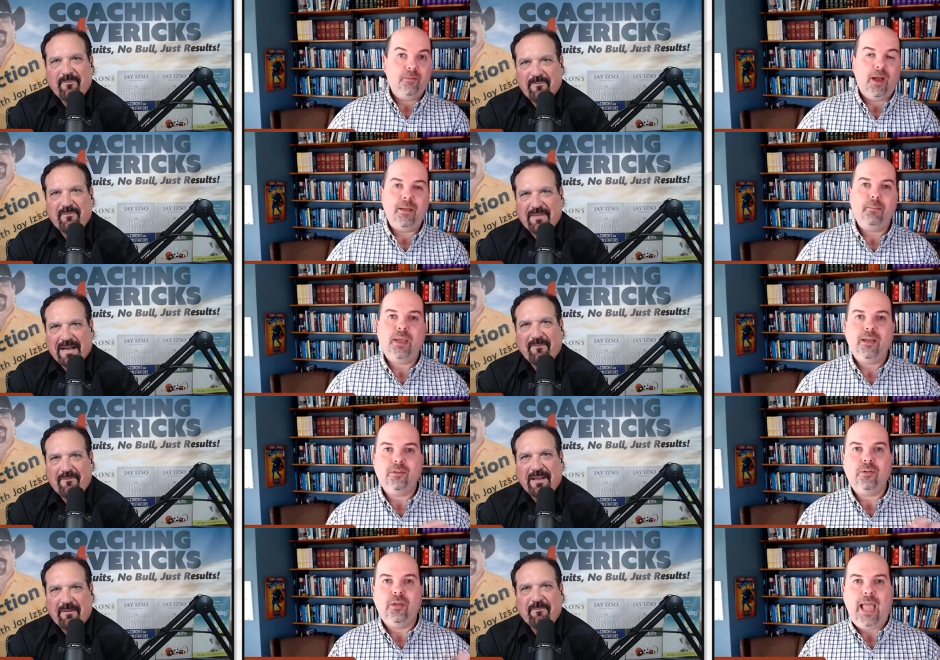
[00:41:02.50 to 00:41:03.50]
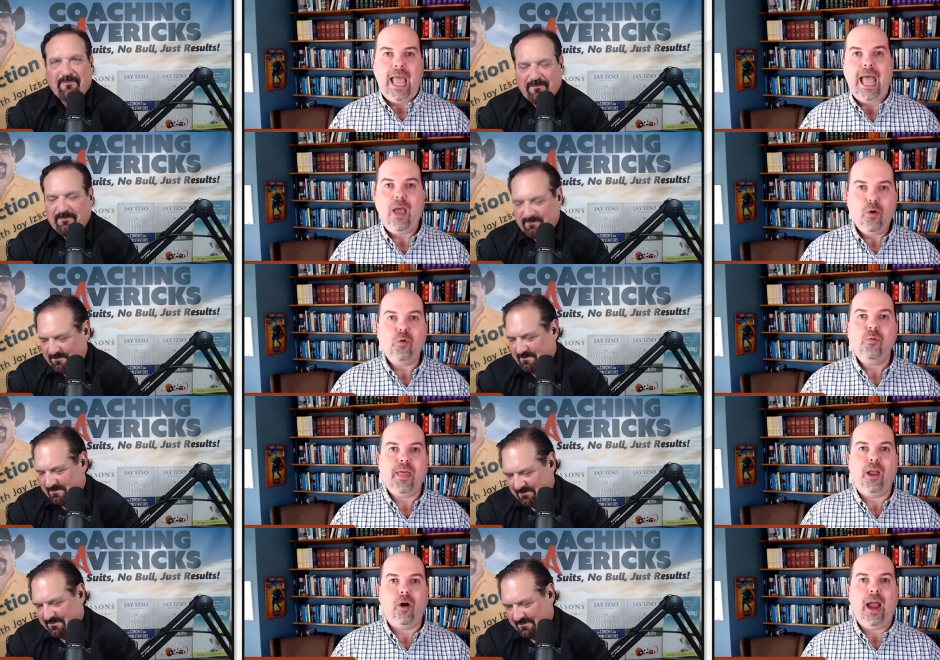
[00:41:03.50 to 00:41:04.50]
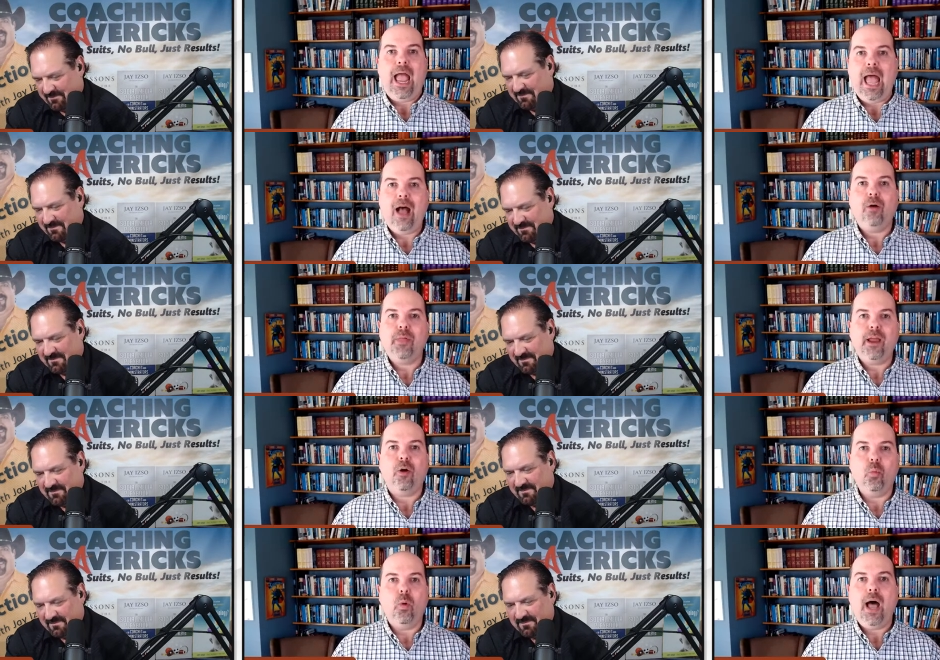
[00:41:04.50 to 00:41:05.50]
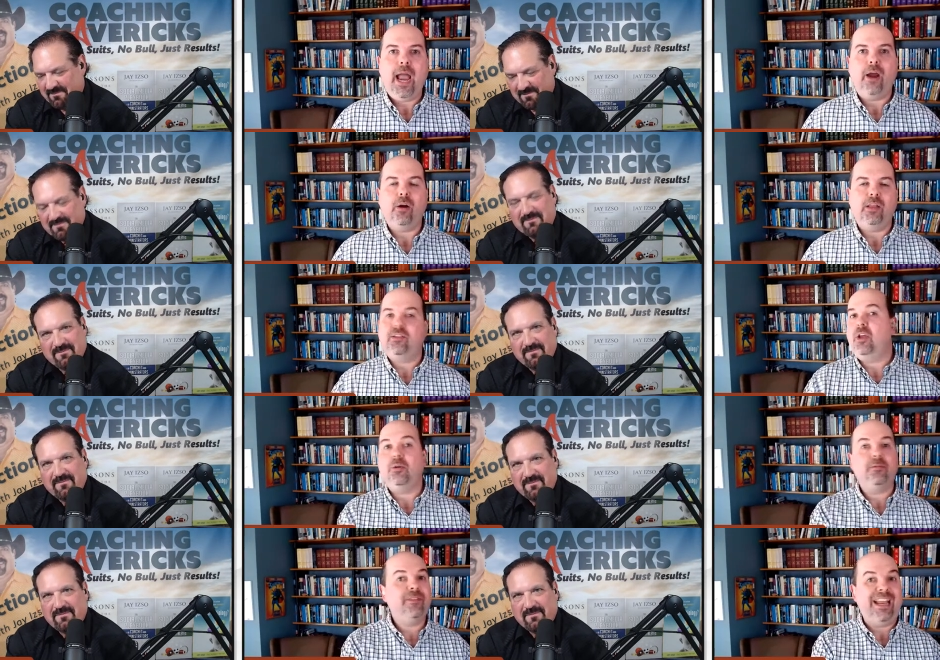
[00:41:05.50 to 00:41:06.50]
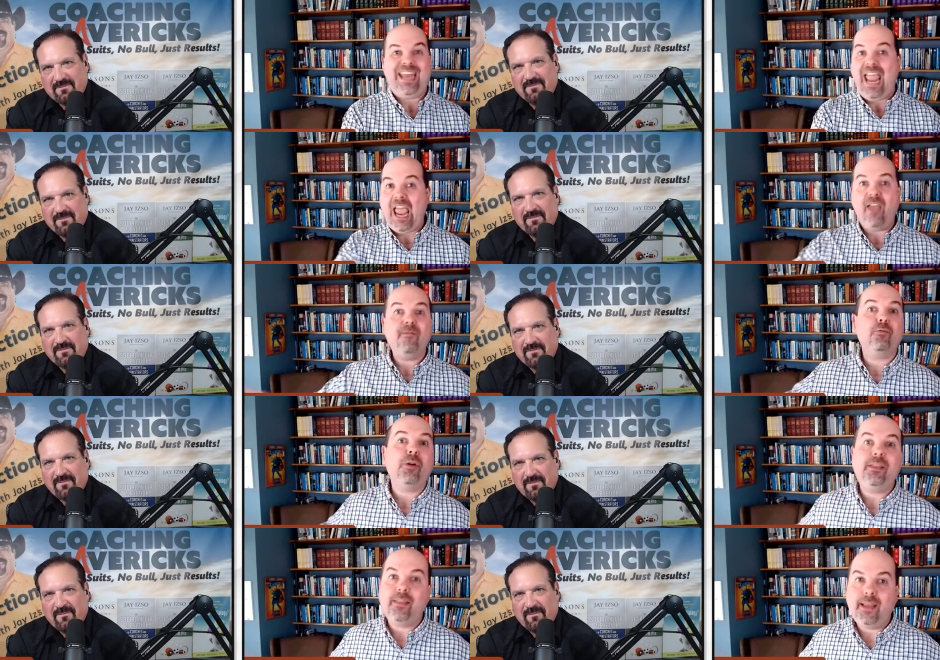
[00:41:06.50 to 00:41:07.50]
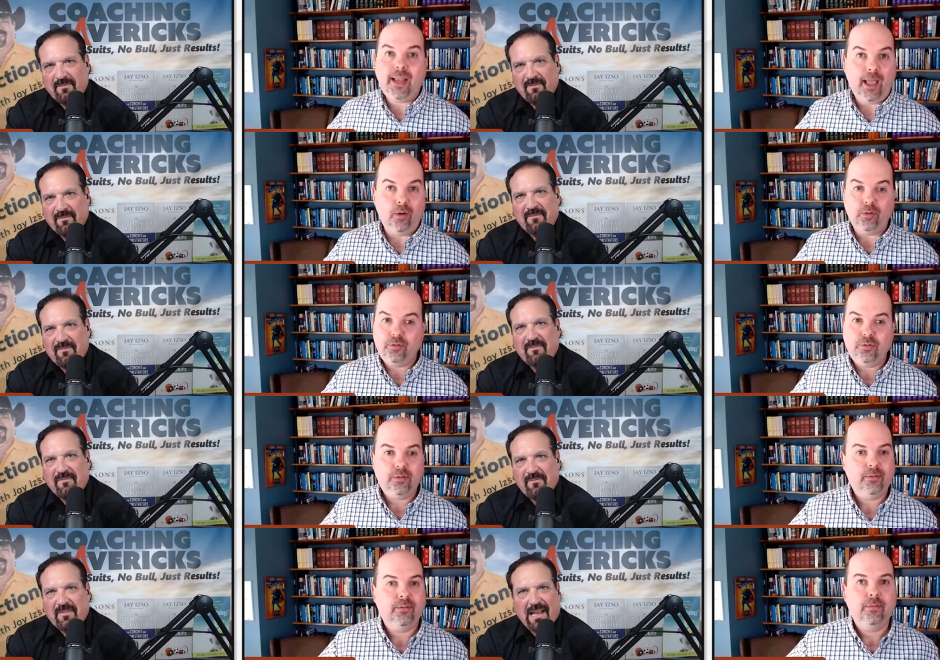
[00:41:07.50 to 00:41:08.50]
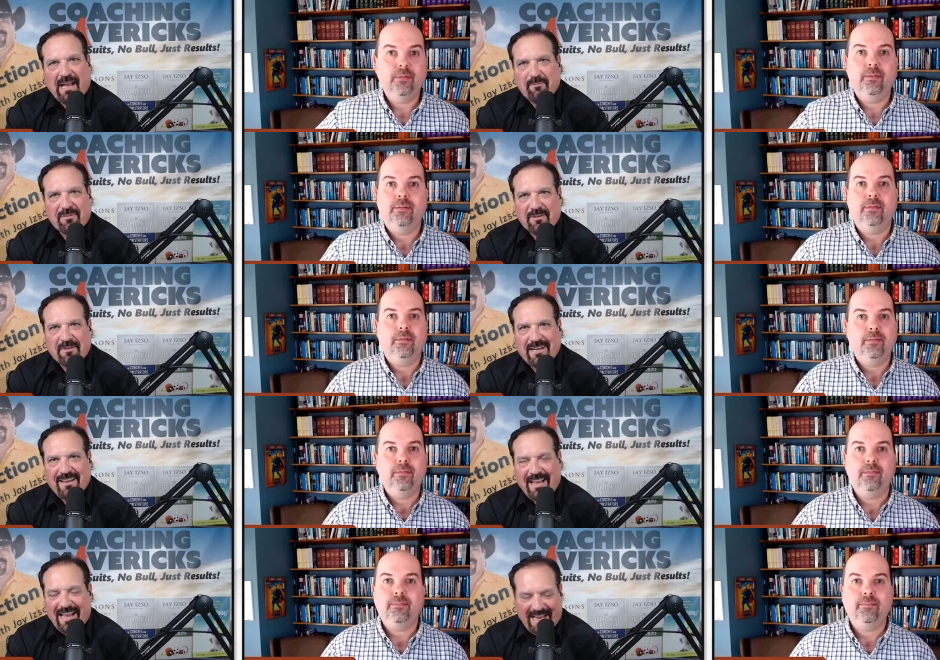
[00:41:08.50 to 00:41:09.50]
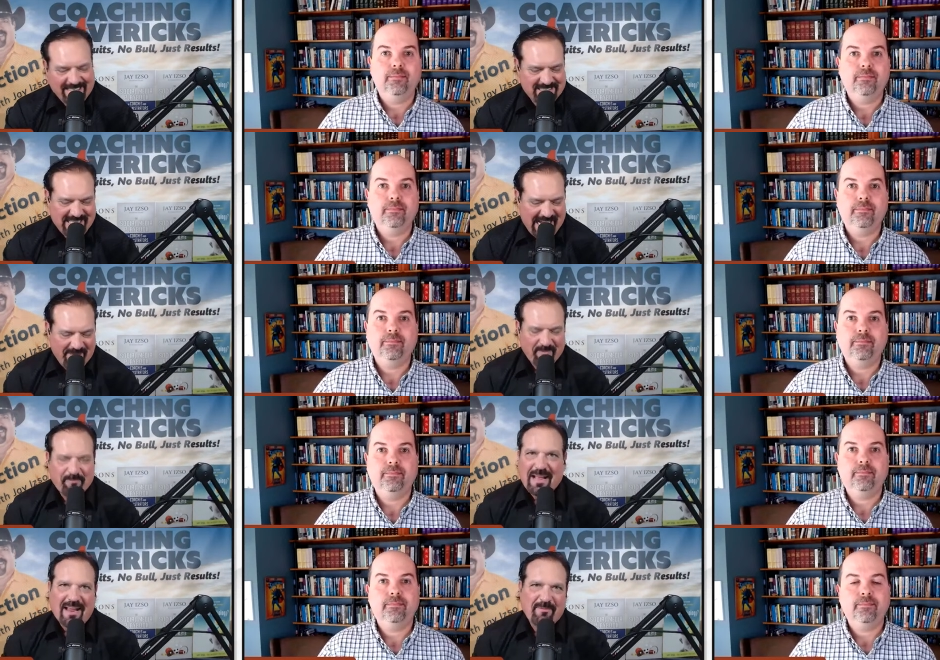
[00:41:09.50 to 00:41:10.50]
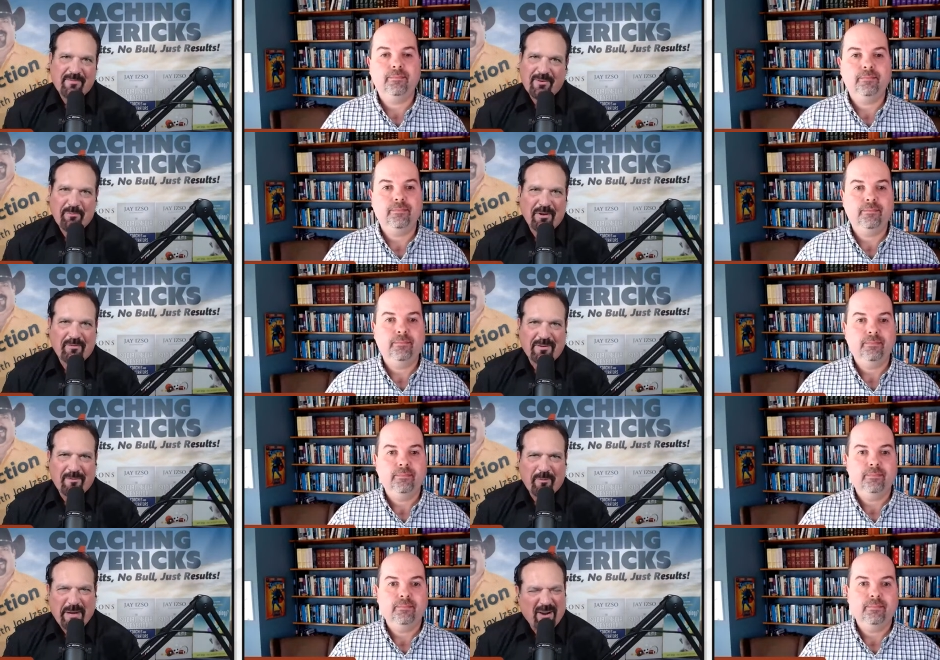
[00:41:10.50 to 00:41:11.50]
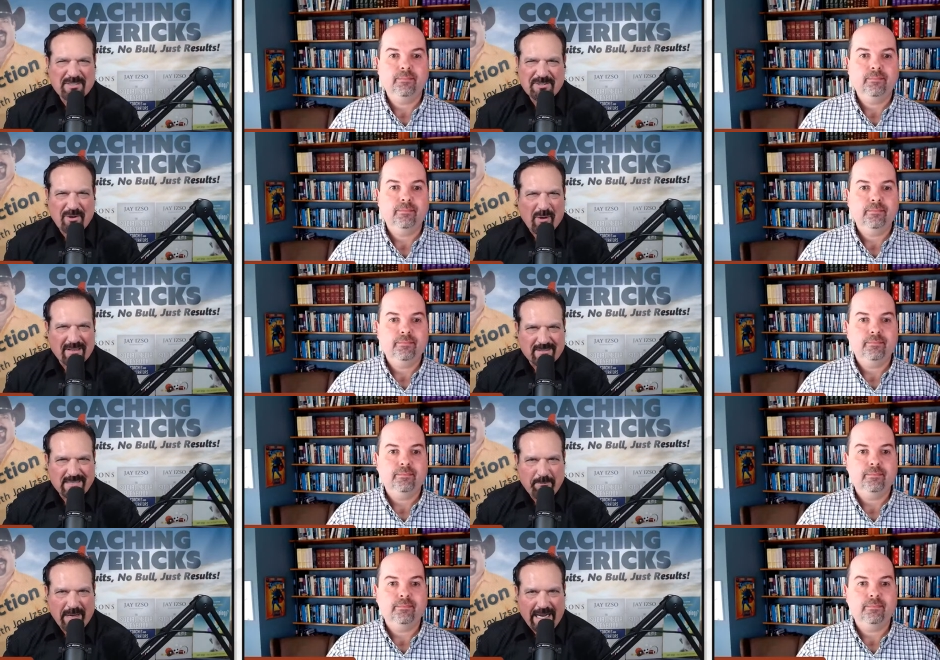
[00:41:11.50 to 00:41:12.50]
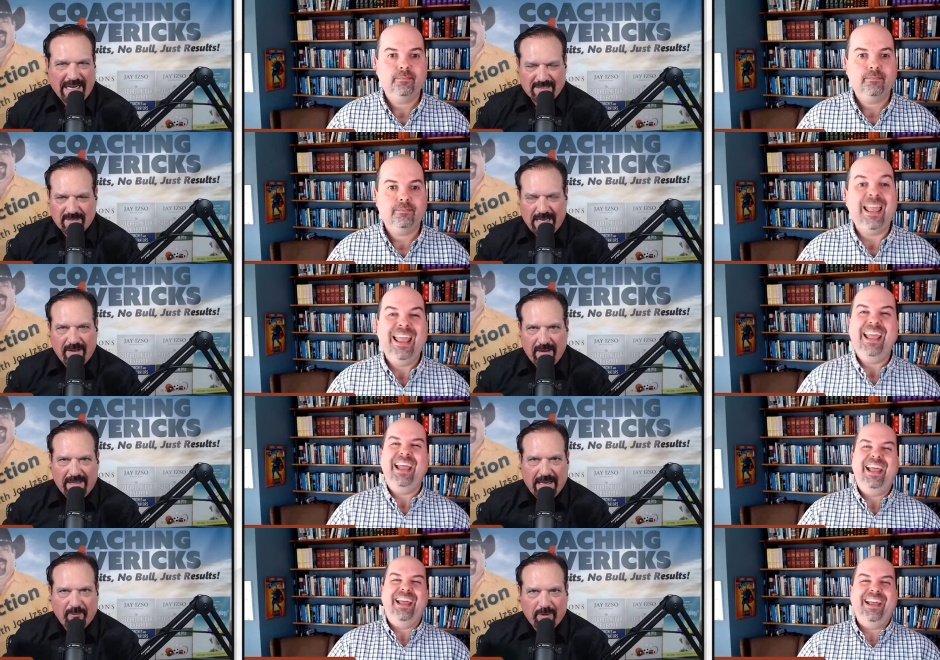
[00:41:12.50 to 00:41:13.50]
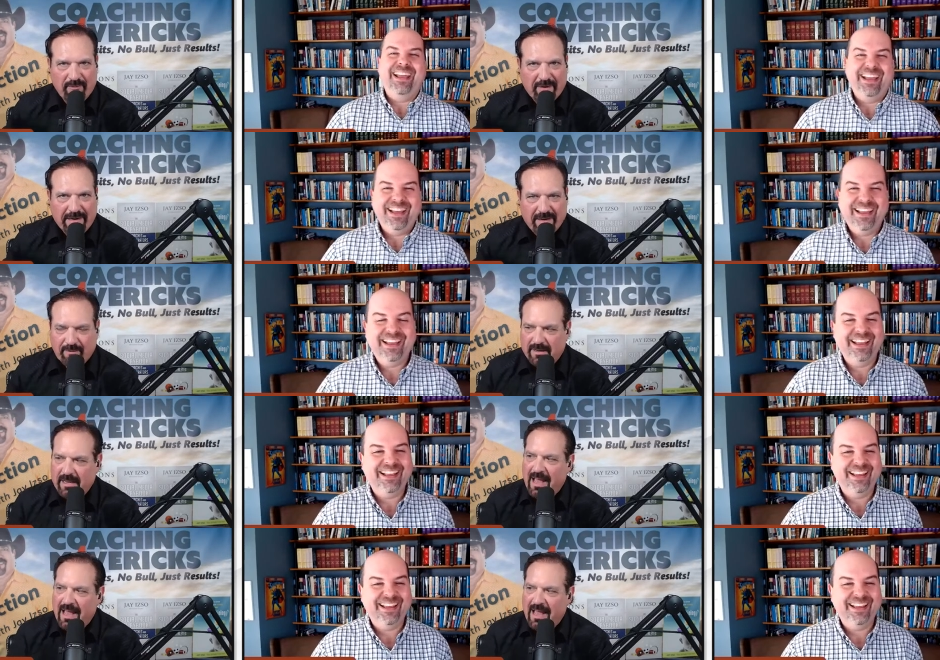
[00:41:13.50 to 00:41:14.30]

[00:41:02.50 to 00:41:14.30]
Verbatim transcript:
Speaker 1: Right. Because who they are, how they are wired is going to affect everything else.
Speaker 2: Absolutely his name so beautifully said, we are so on the same page and, and yet we're very different